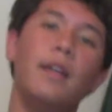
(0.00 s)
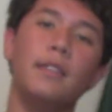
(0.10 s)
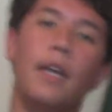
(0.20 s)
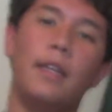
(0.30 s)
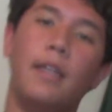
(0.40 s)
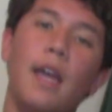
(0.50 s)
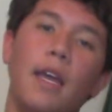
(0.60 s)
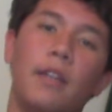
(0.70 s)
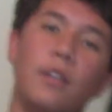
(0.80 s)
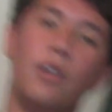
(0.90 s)

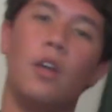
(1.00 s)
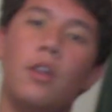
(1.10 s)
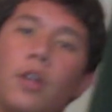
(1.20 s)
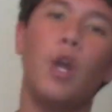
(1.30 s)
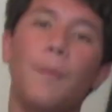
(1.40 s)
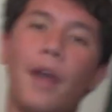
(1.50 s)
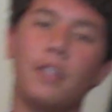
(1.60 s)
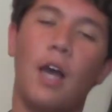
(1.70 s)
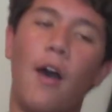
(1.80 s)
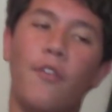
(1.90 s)
again, going back
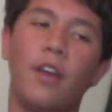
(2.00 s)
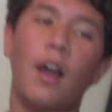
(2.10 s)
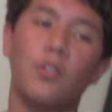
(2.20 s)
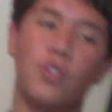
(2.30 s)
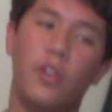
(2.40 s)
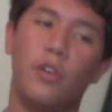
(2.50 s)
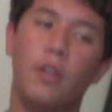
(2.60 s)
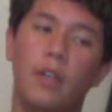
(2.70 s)
to Avogadro,